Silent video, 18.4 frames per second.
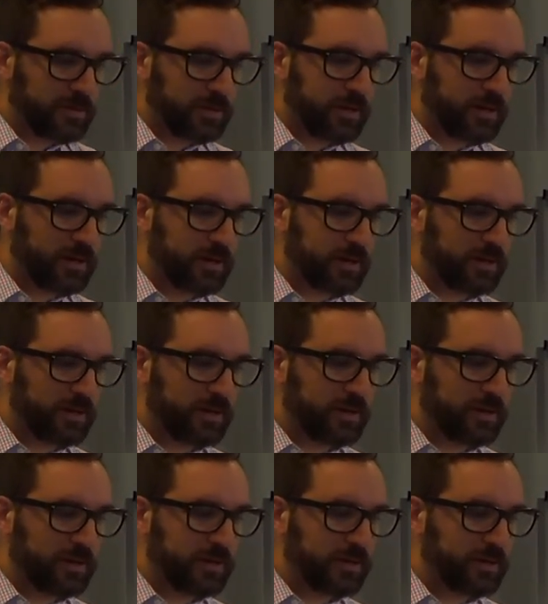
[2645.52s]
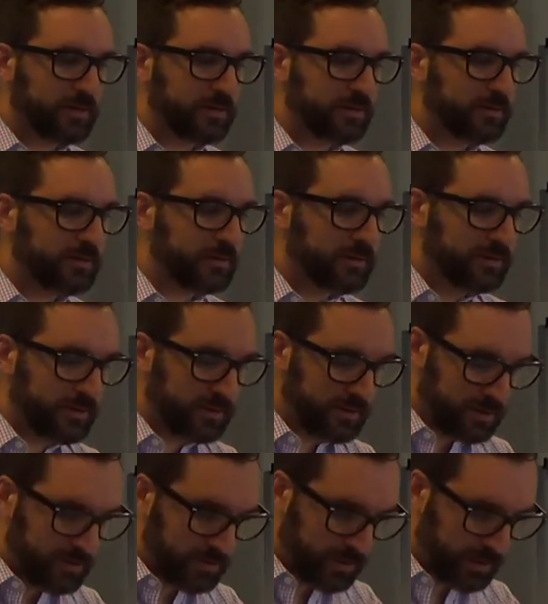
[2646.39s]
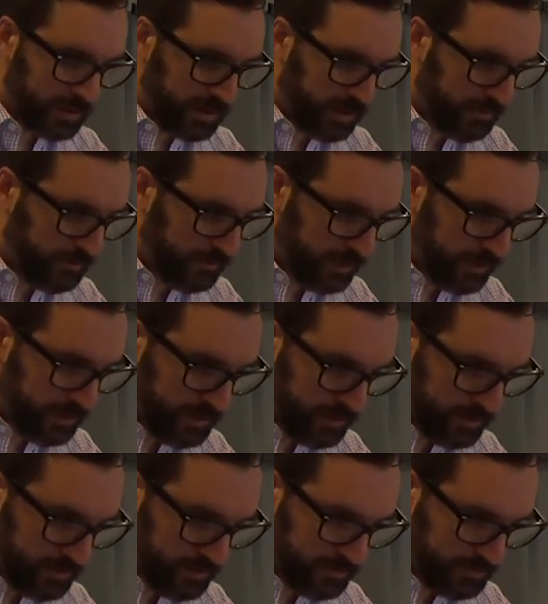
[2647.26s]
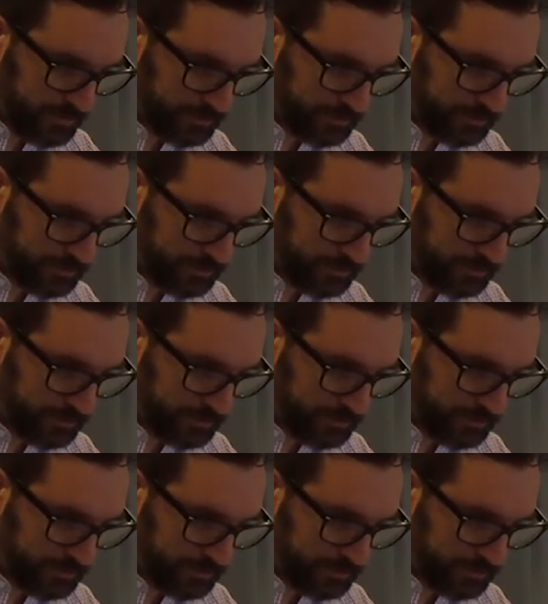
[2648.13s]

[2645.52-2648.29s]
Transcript: Uh, where did I find you?